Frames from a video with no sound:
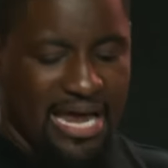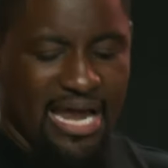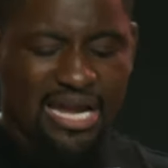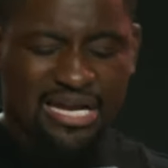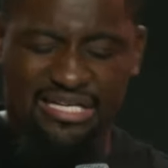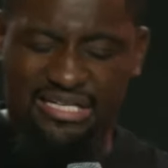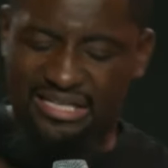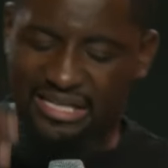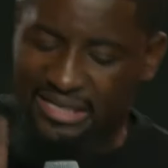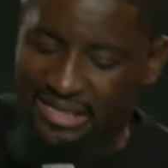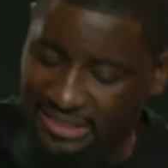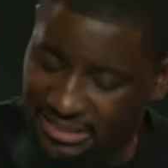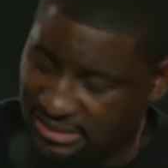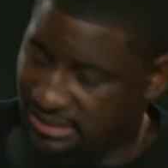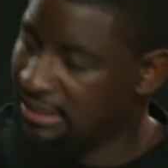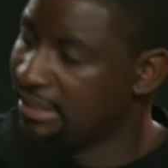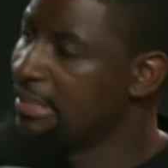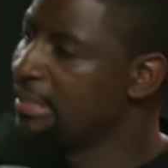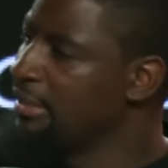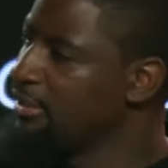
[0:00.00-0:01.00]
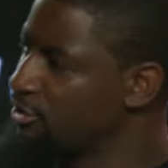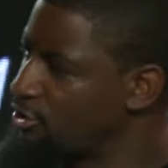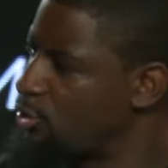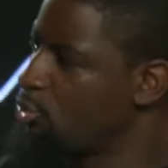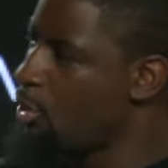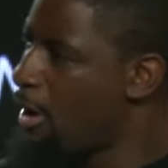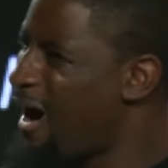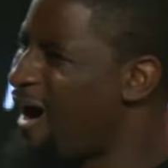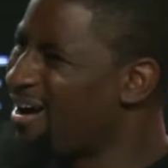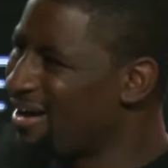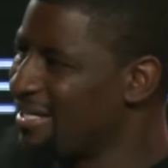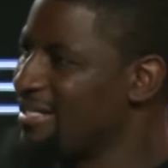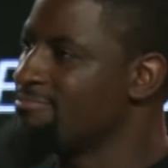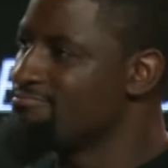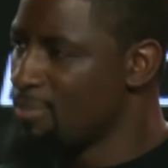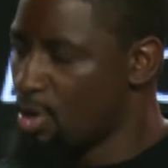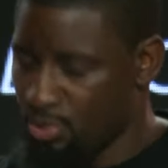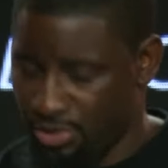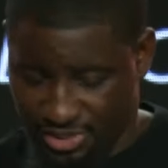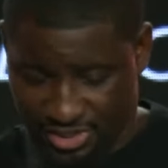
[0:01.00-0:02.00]
Listening to our
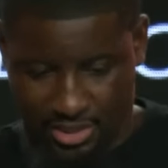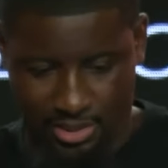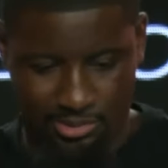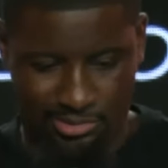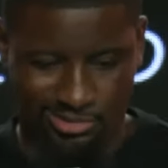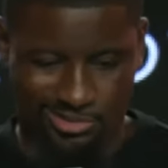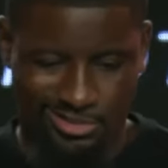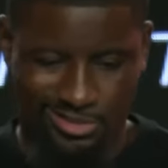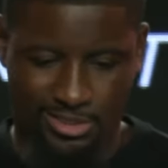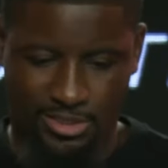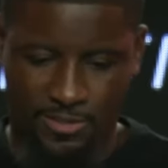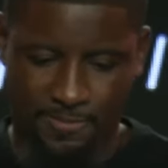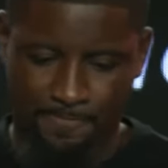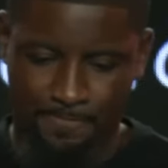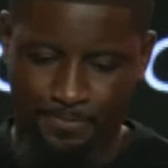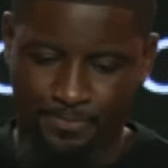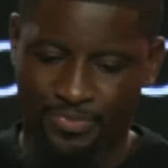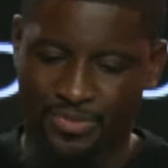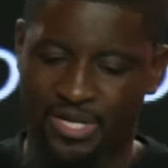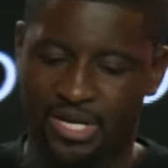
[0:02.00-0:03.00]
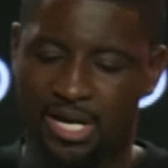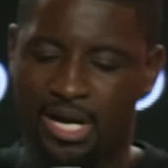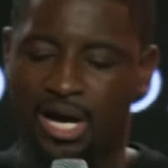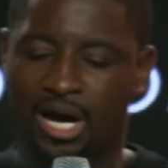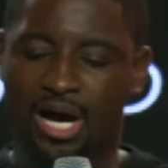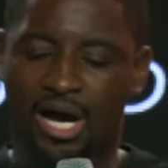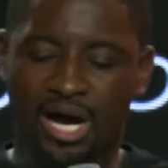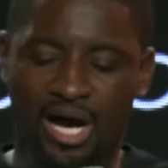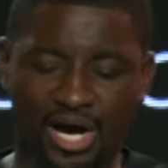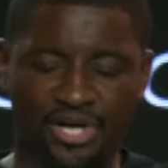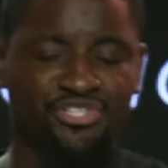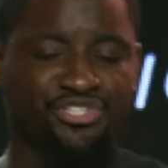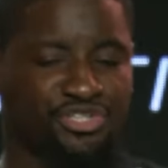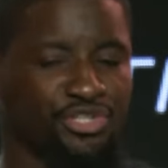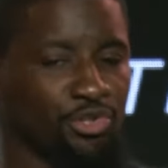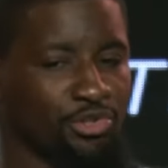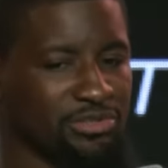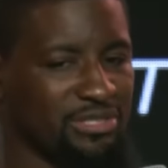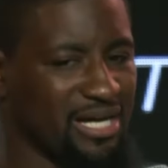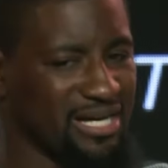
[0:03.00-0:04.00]
emotions
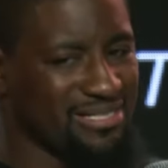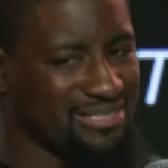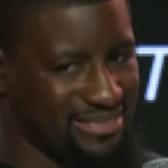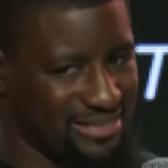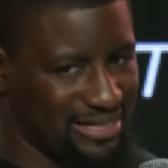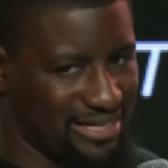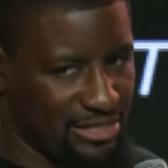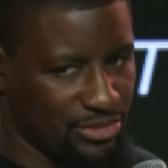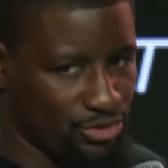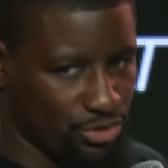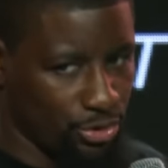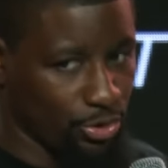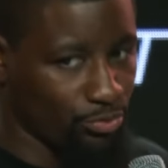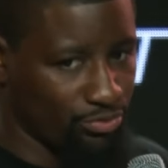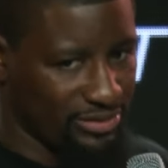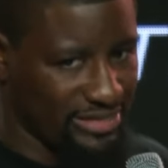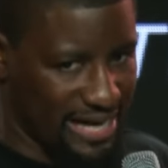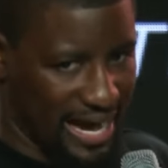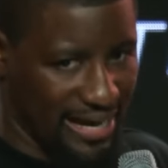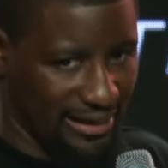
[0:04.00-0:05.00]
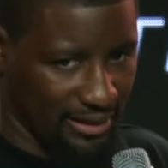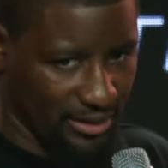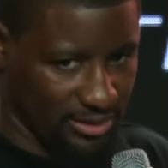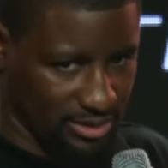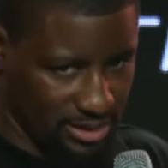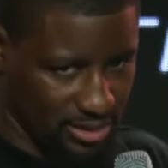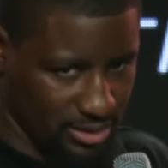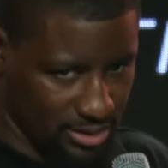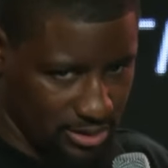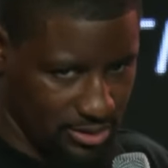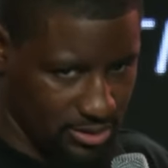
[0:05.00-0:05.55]
ushers us into reality.